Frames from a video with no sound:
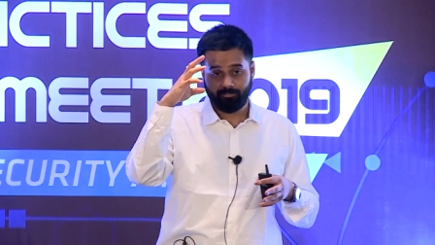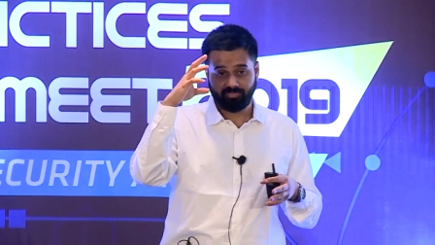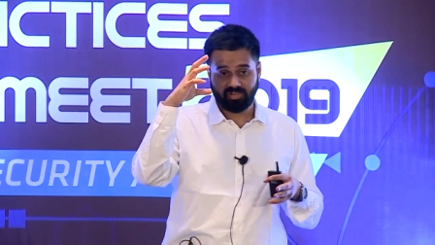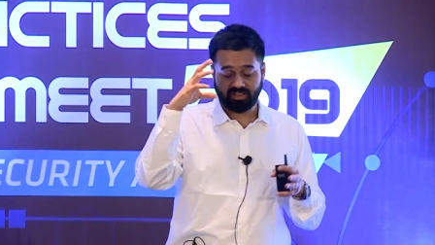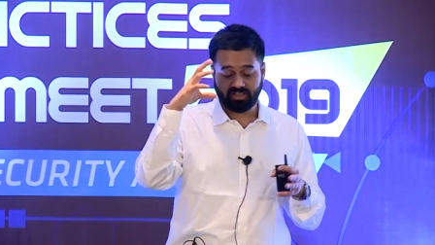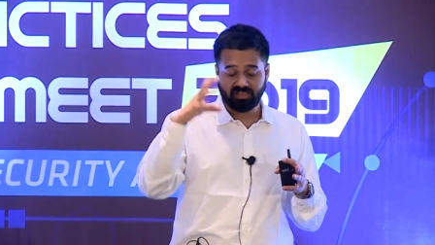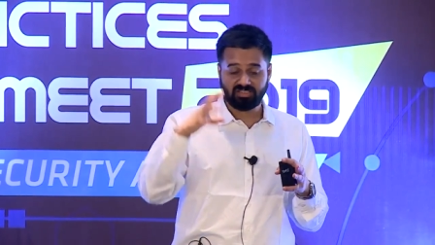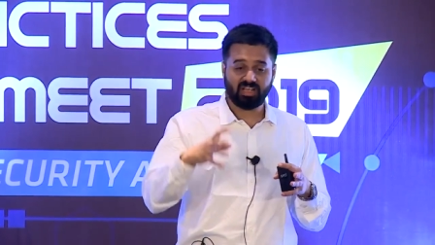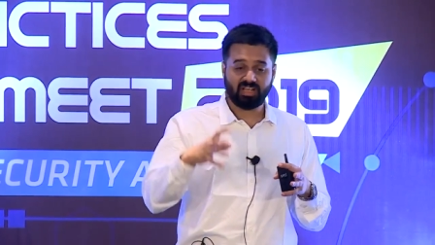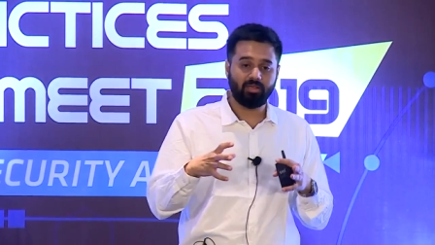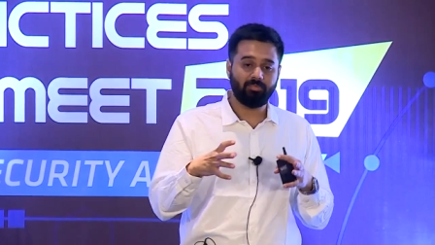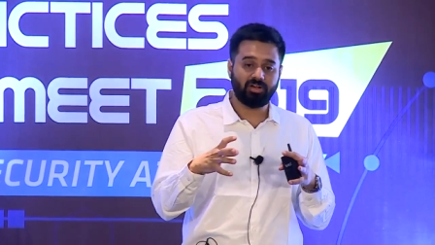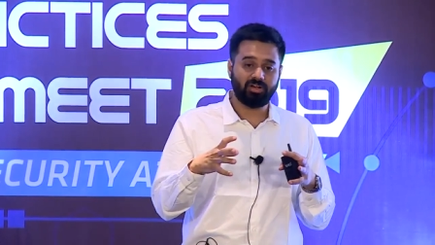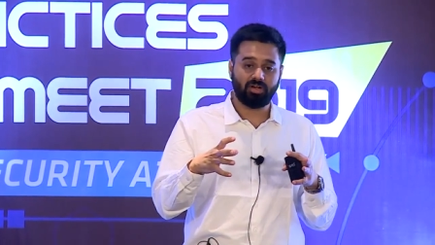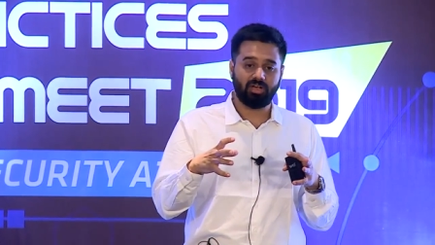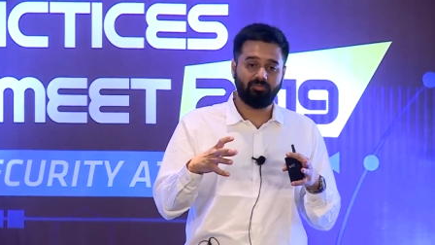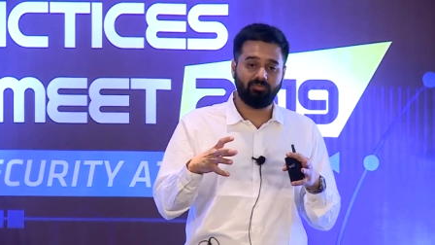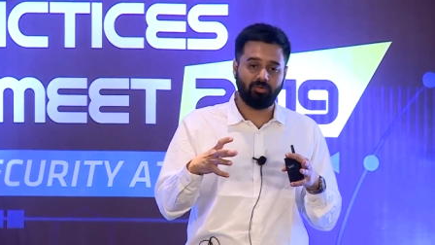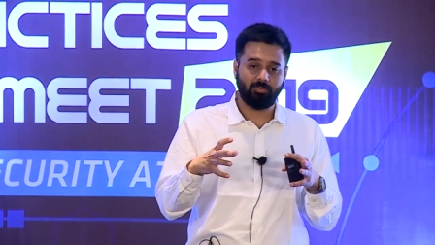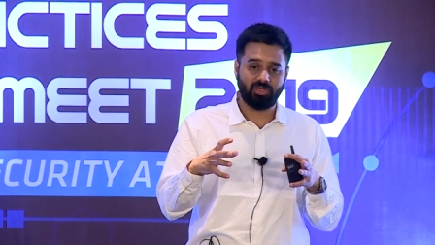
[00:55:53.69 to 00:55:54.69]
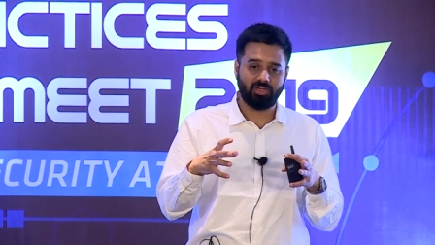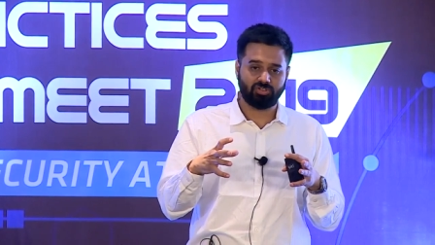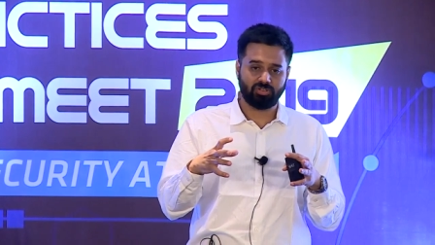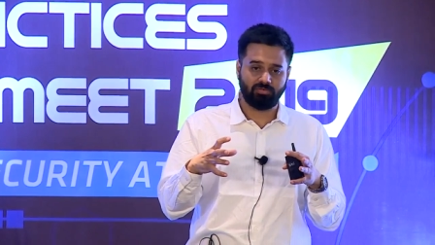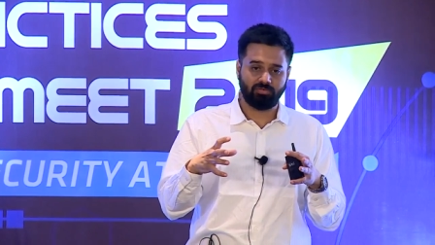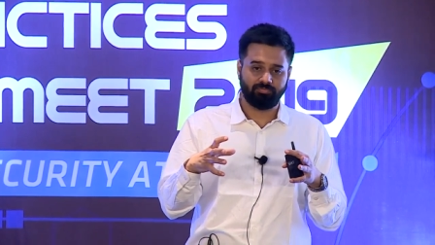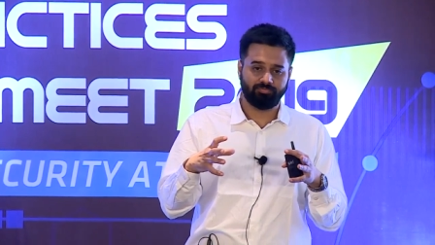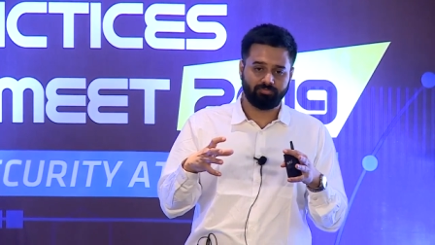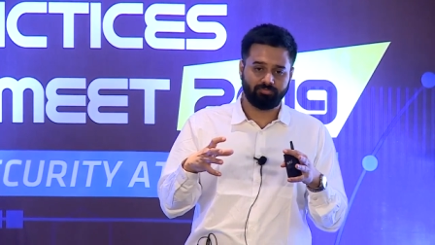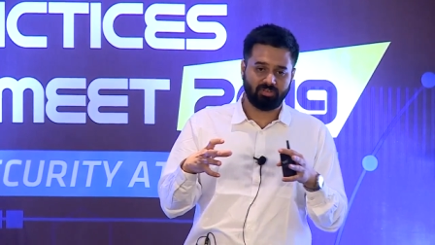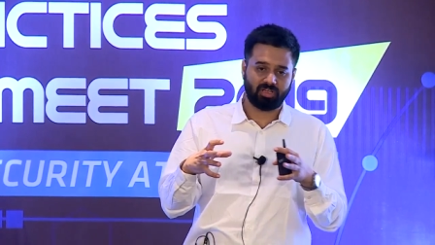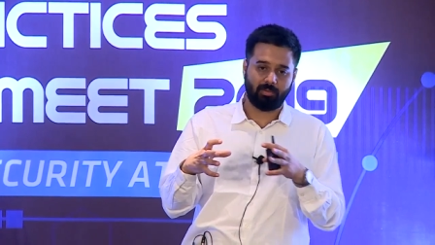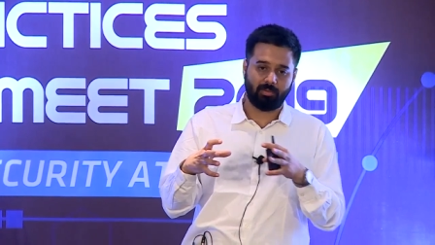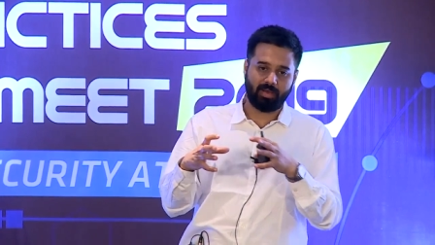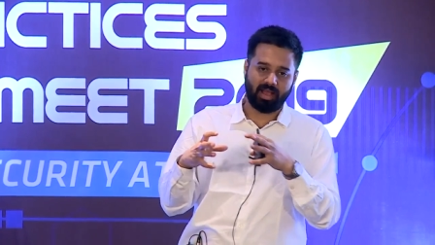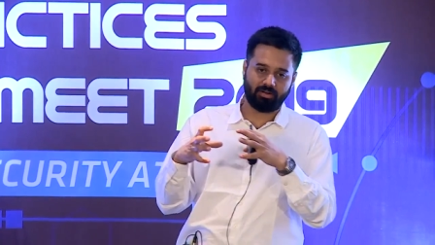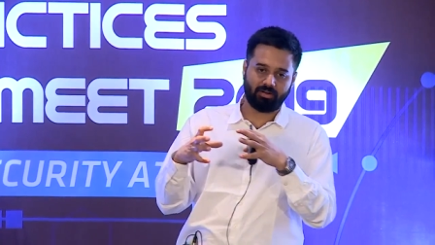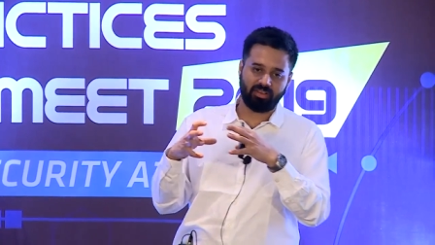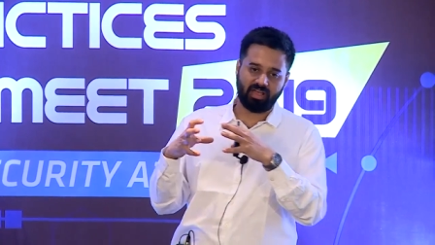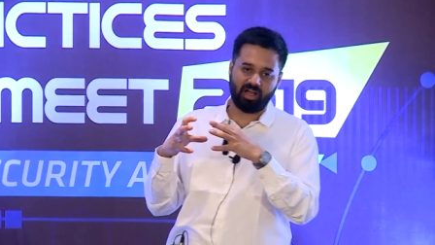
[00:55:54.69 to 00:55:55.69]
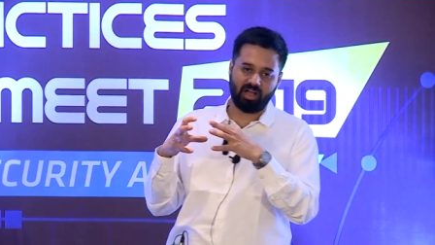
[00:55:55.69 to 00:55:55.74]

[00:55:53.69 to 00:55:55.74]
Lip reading: take this telemetry information, come back to the